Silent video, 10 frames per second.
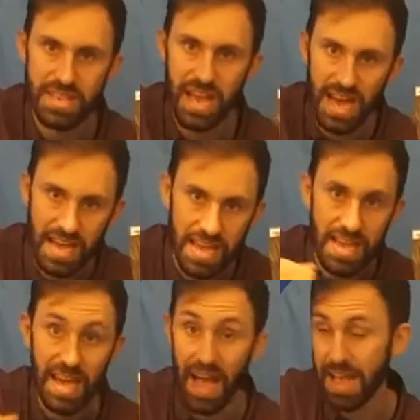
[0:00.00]
day
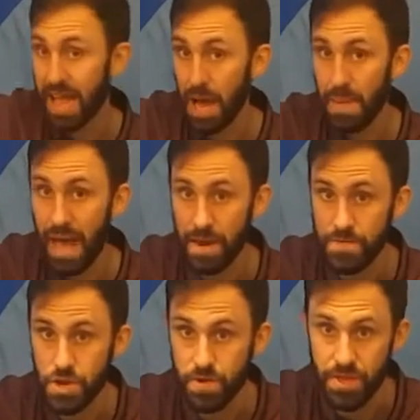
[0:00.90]
and come out of
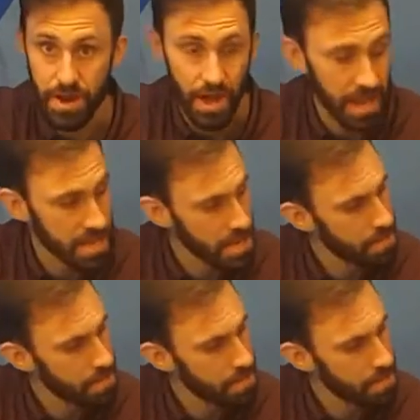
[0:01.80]
during the night.